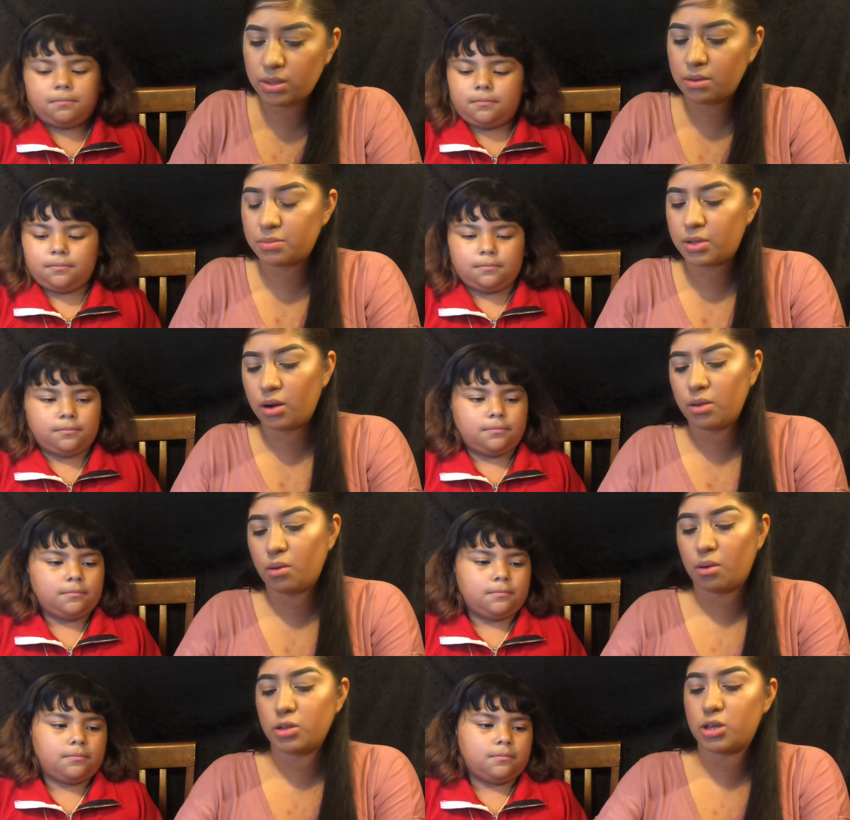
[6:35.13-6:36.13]
Speaker 1: when you
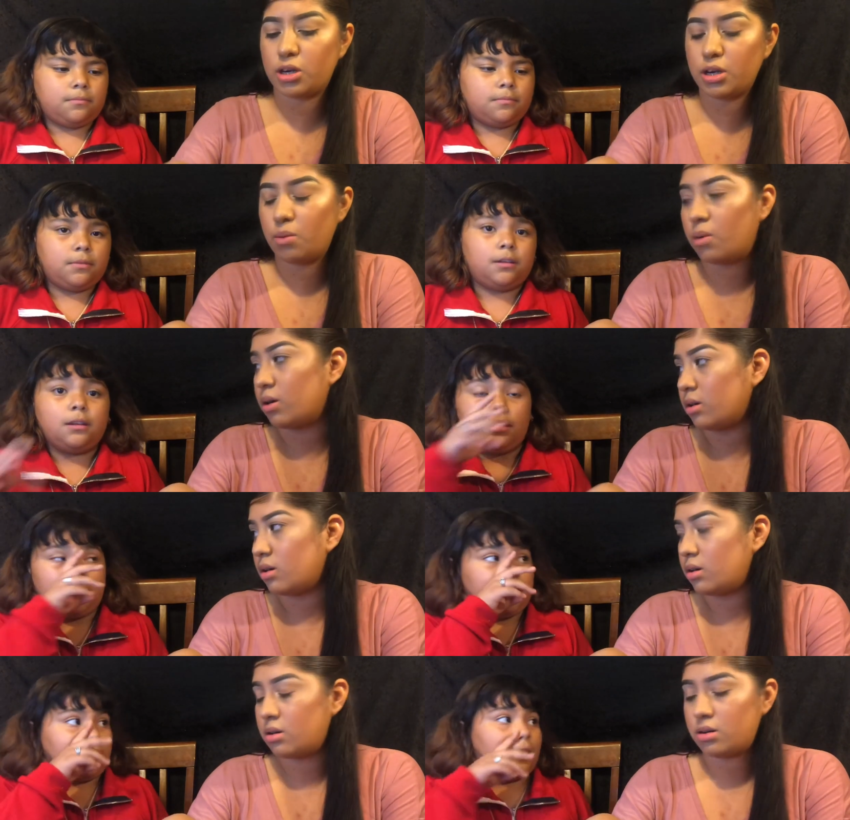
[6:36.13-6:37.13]
throw the dirty
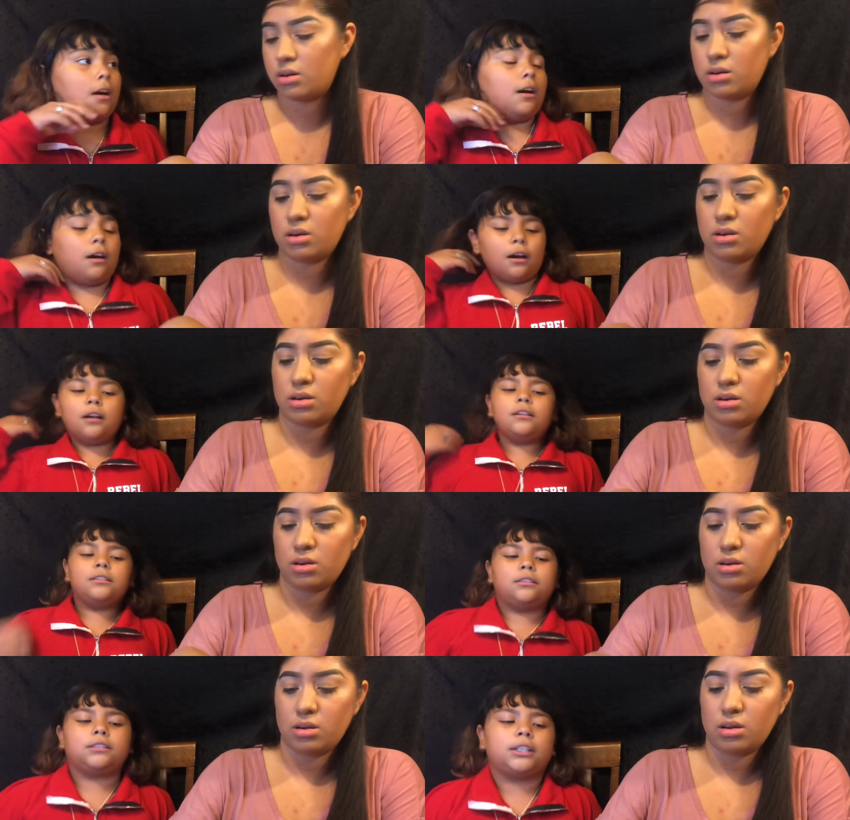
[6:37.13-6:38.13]
water
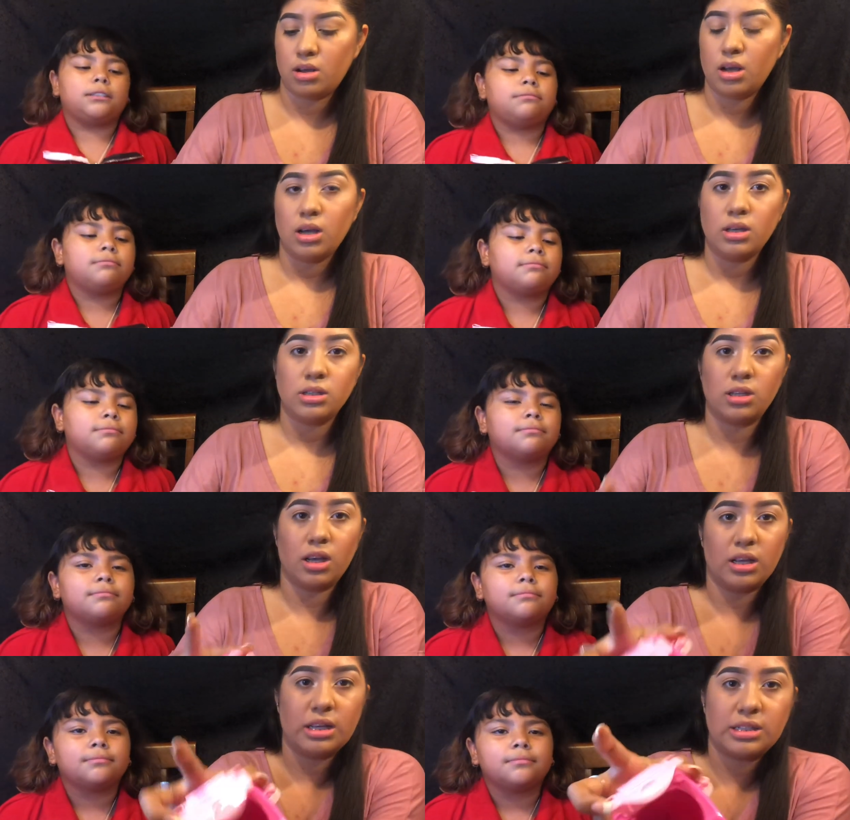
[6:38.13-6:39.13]
okay.
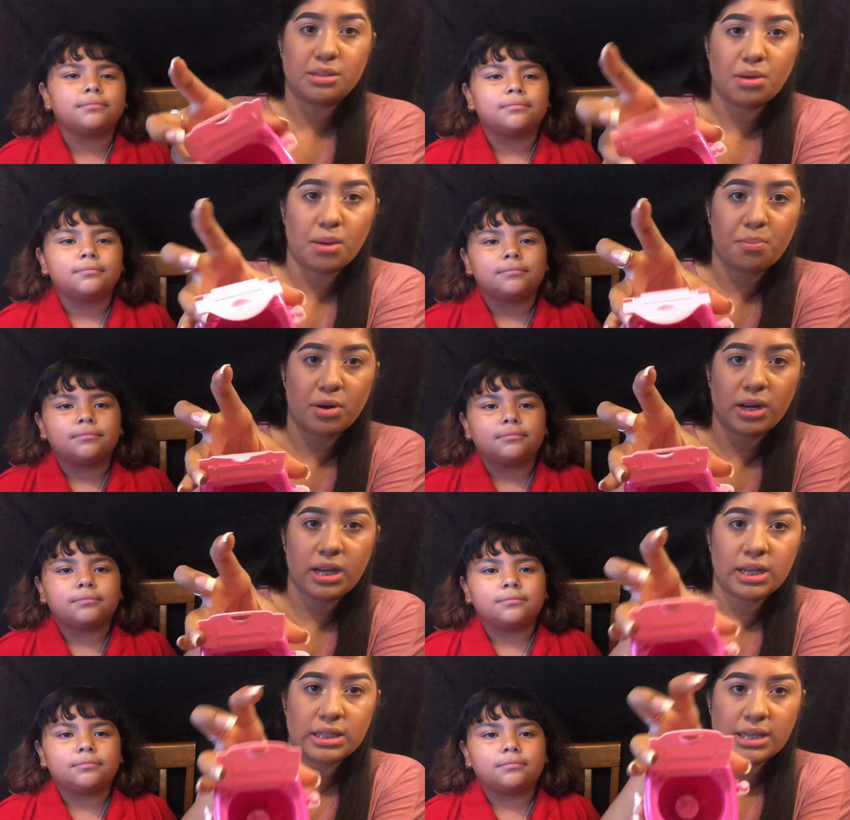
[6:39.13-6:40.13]
So it's
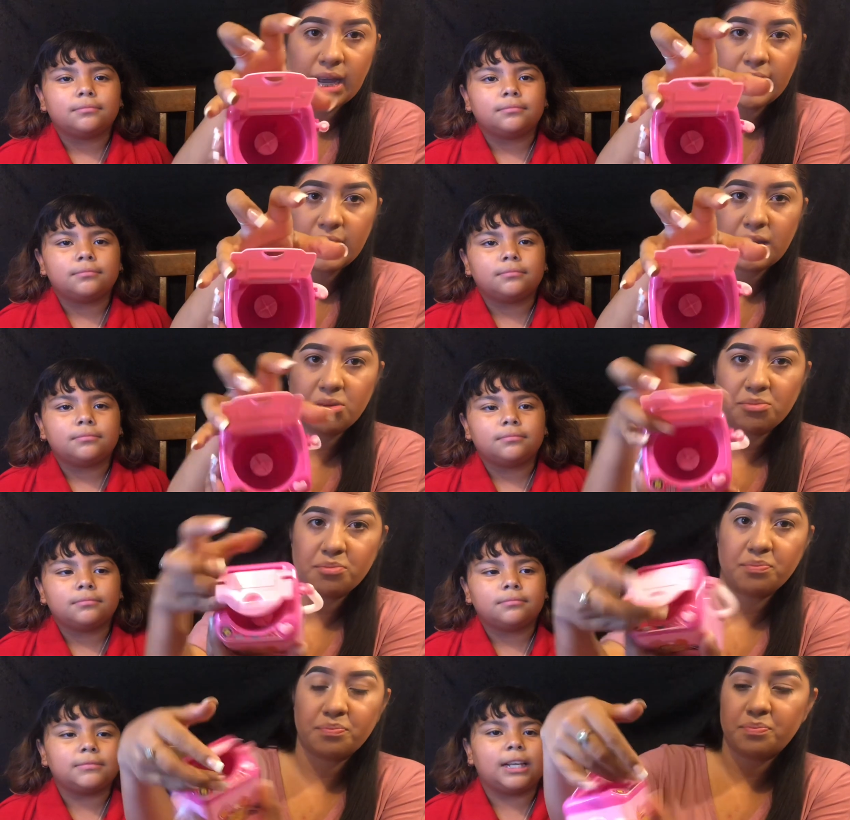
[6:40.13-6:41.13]
pretty tiny.
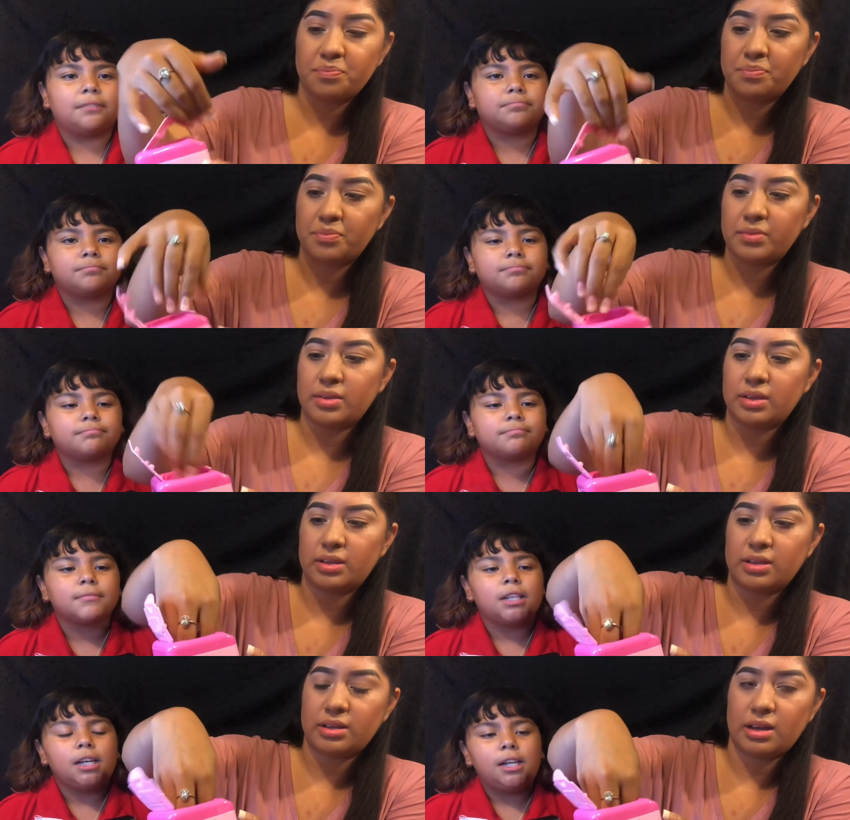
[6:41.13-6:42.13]
Speaker 2: Yeah.
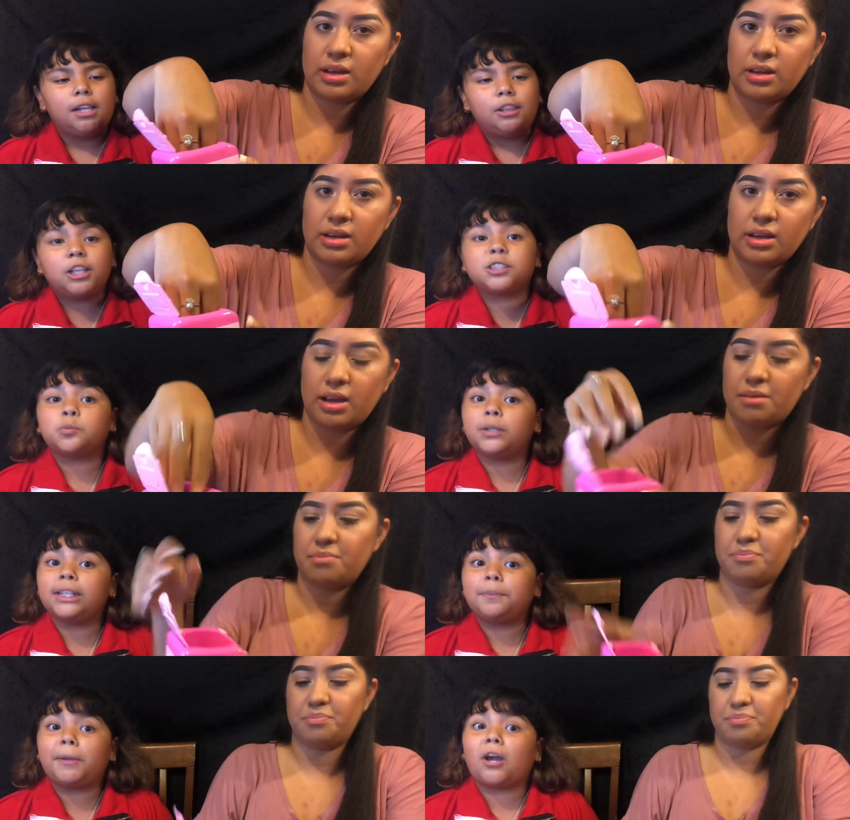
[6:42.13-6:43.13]
Looks yeah.
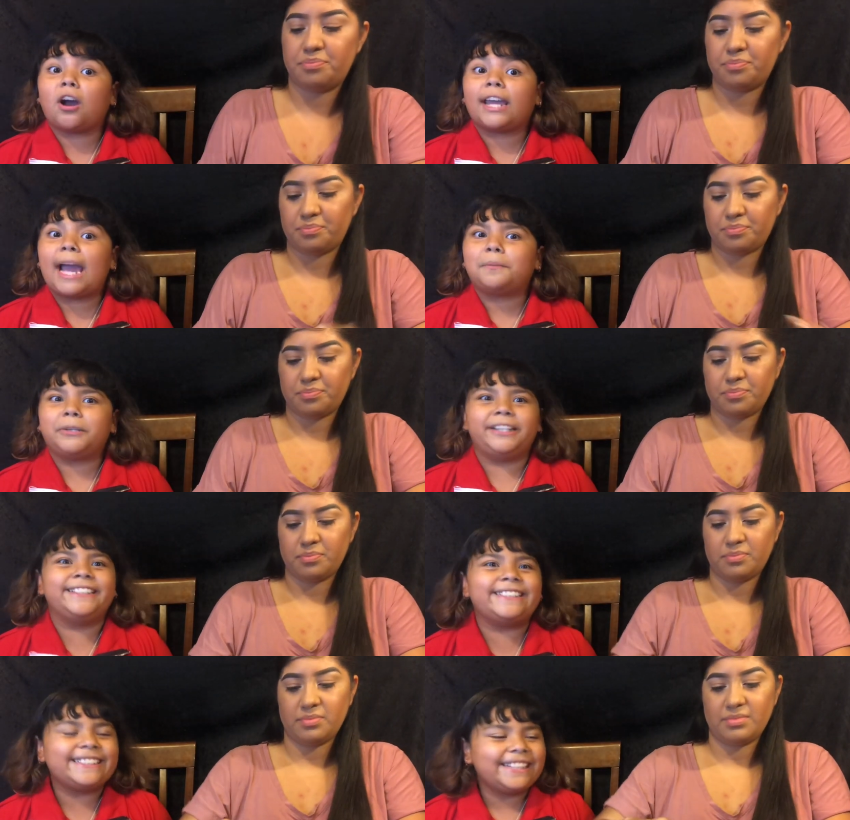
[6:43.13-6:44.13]
really big on
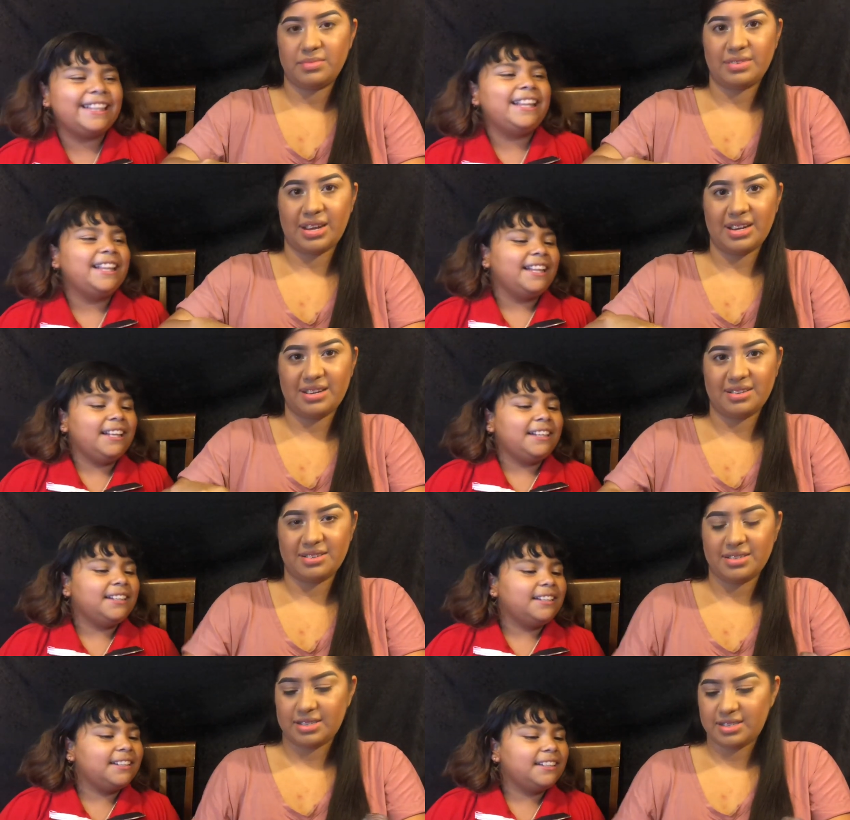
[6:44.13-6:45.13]
camera.
Speaker 1: I
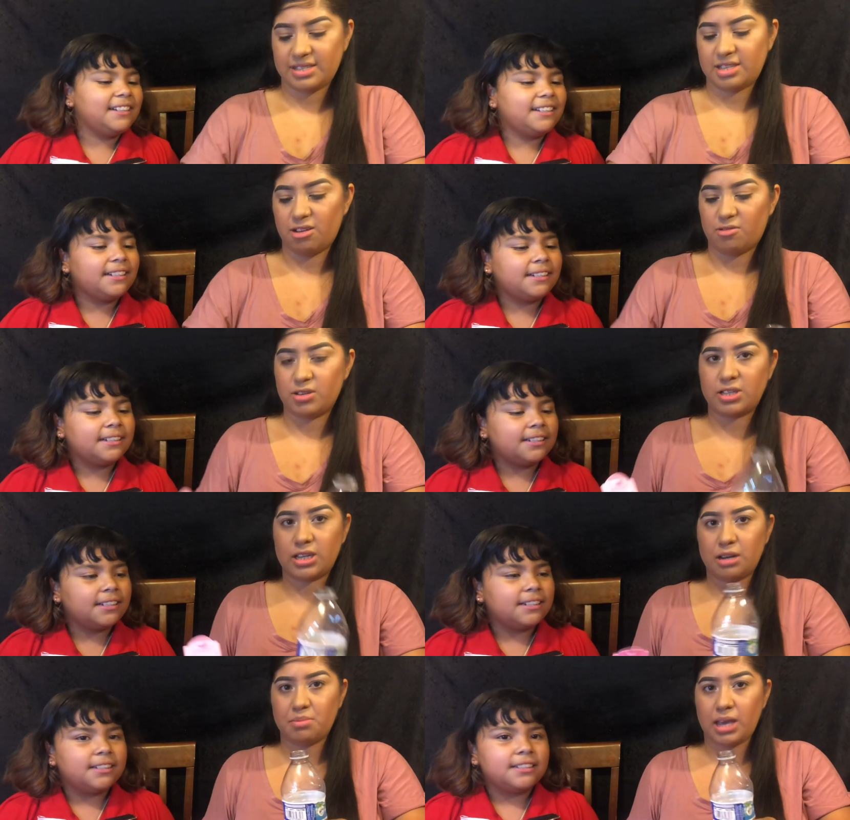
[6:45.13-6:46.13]
know. So we're
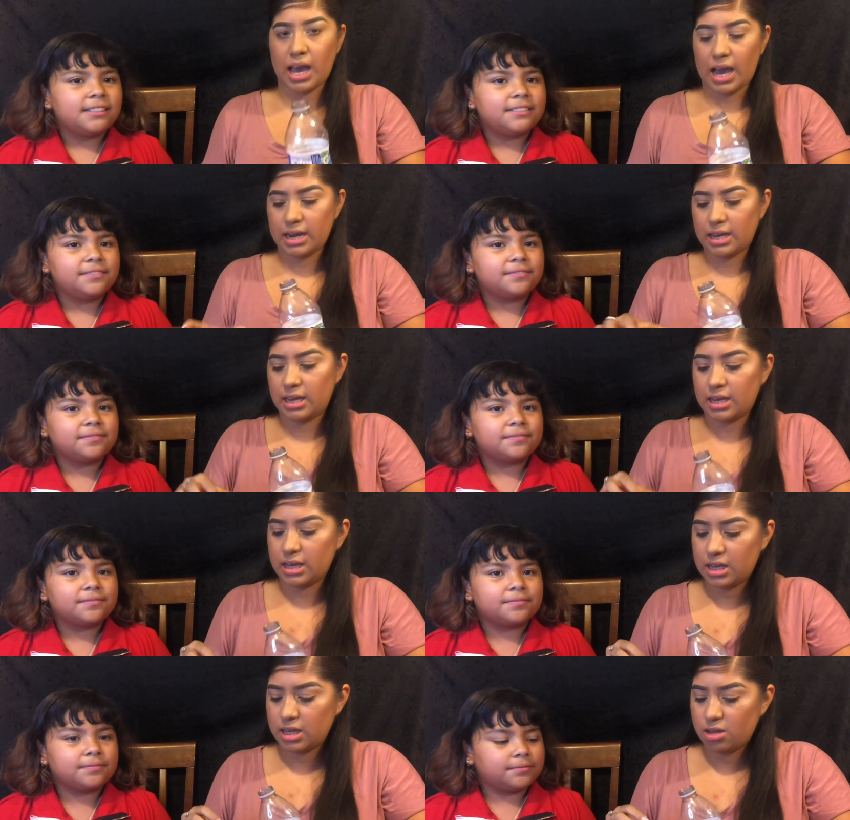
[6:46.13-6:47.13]
just going to be adding